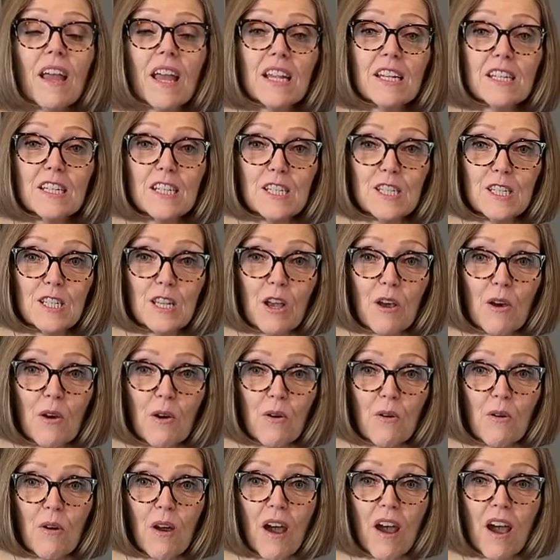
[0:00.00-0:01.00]
And
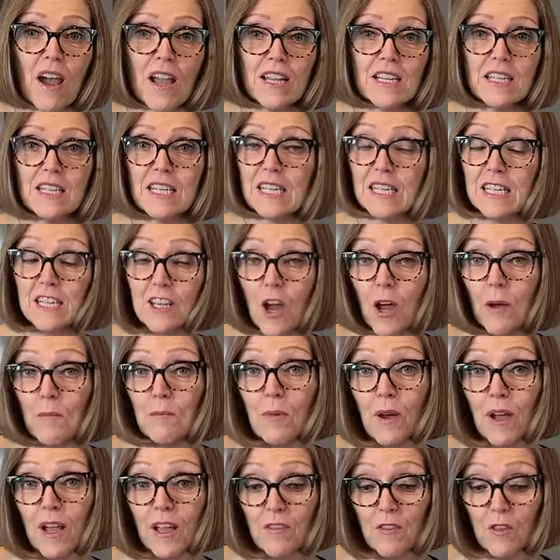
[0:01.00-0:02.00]
so I did
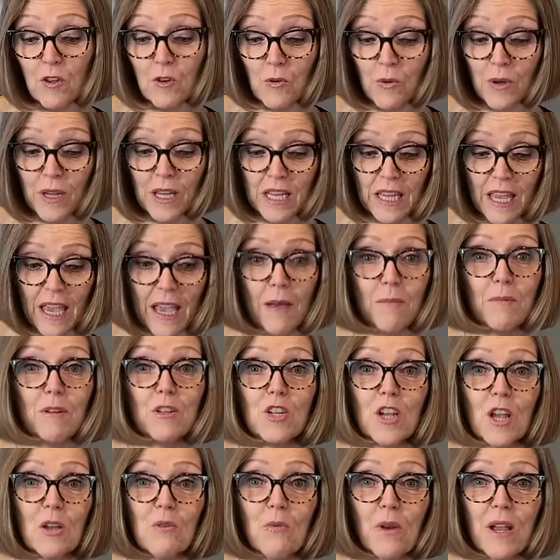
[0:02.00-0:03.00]
not buy the green
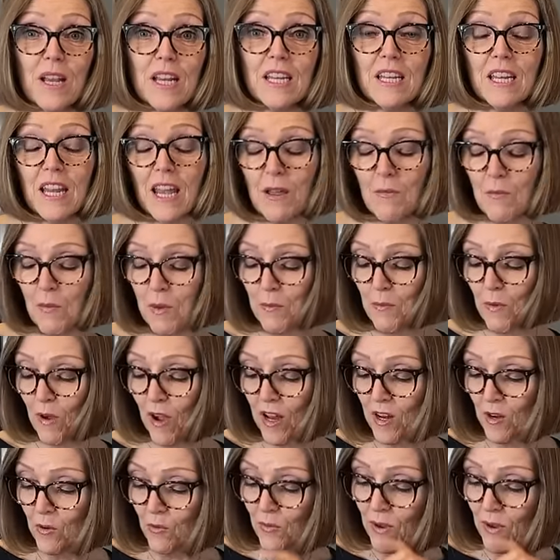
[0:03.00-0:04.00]
cabbage. I waited, and we bought a